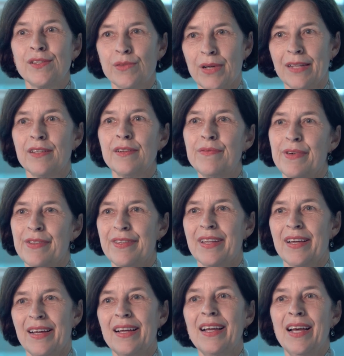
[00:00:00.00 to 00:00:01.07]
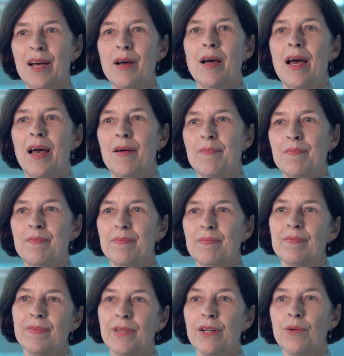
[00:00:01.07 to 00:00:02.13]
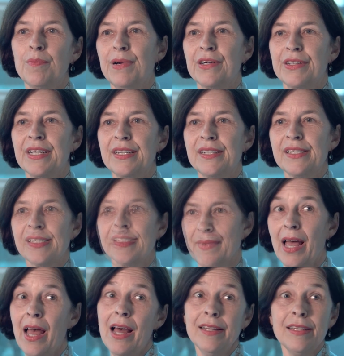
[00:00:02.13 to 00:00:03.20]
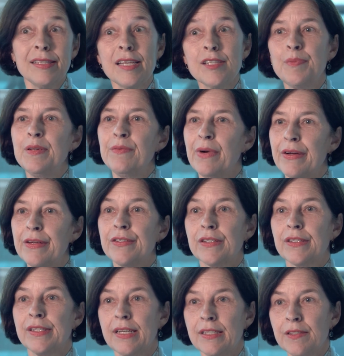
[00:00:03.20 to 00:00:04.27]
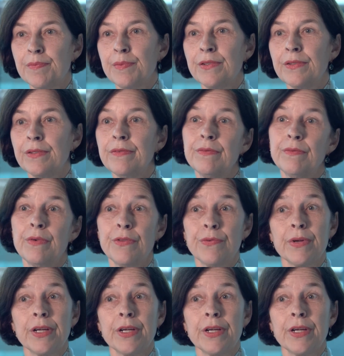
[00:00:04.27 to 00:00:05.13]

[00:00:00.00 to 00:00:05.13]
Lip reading: together with the nanoparticles. This has been very successful with